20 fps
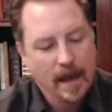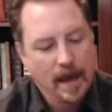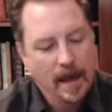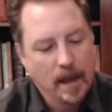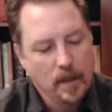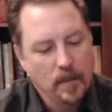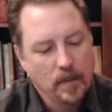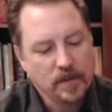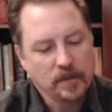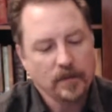
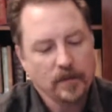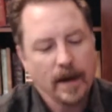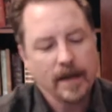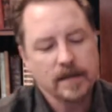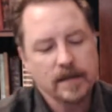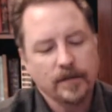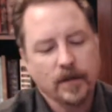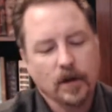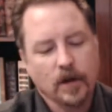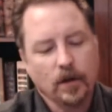But the
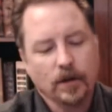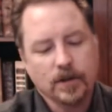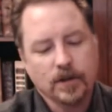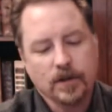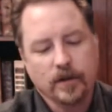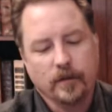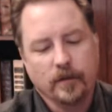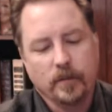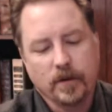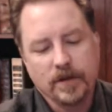rise of the
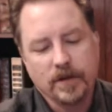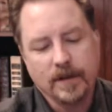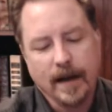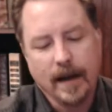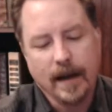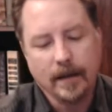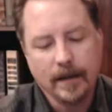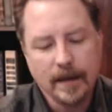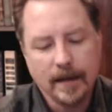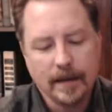culture of
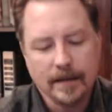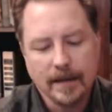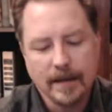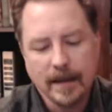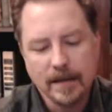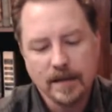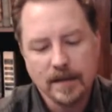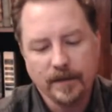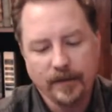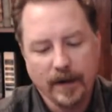personality
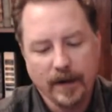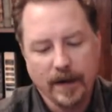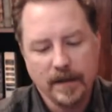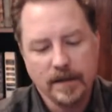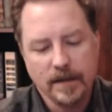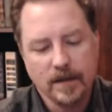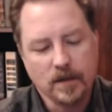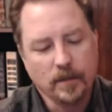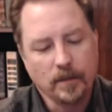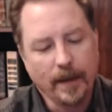intensified
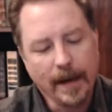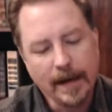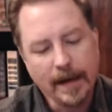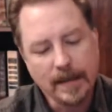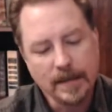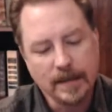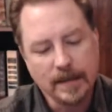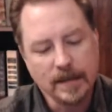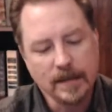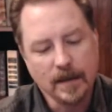such
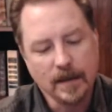biases